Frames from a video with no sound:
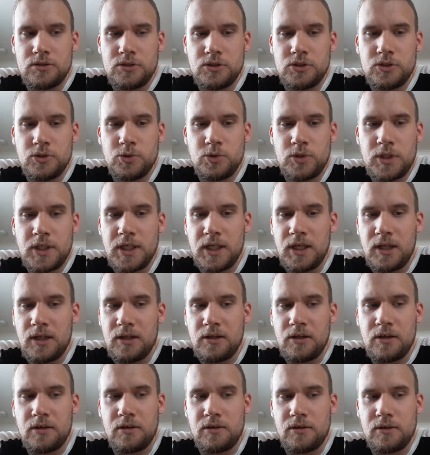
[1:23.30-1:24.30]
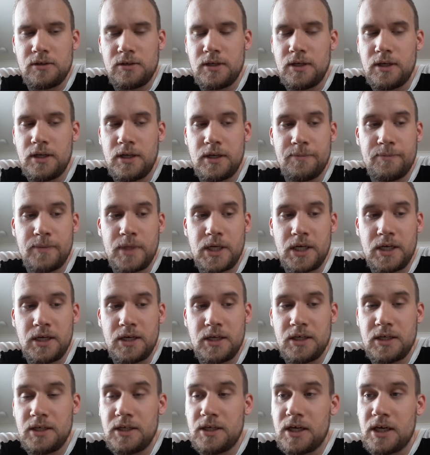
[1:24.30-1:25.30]
You killed the
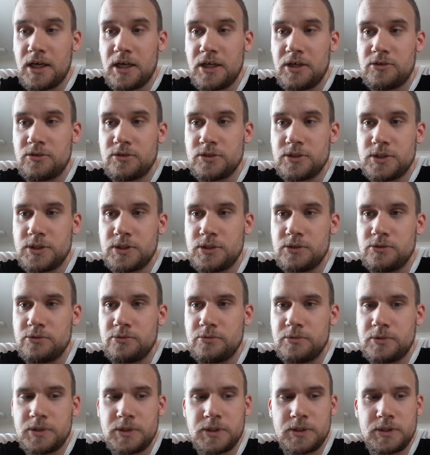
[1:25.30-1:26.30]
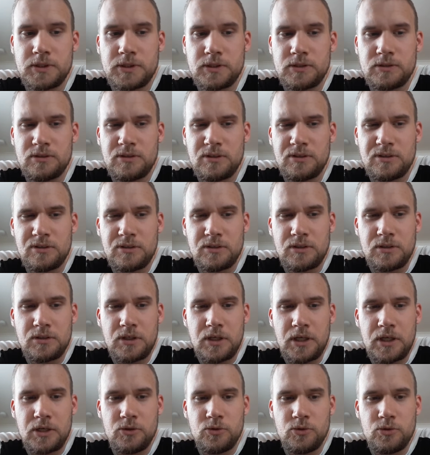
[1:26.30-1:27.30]
men in the iron suits,
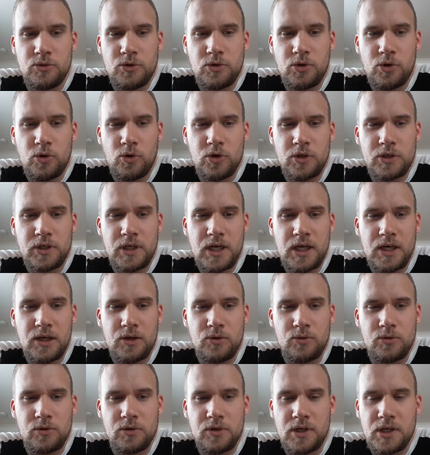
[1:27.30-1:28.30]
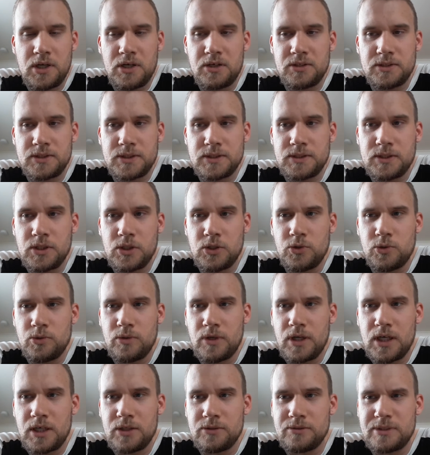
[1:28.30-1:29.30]
and you tore down their
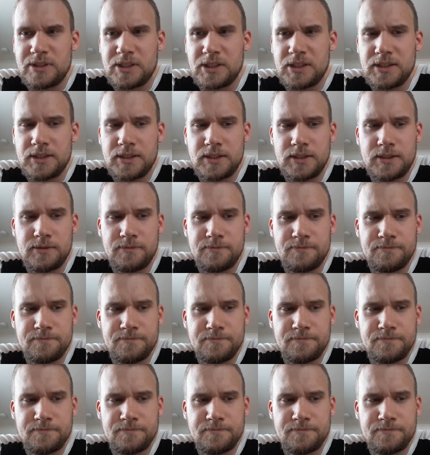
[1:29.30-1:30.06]
stone houses.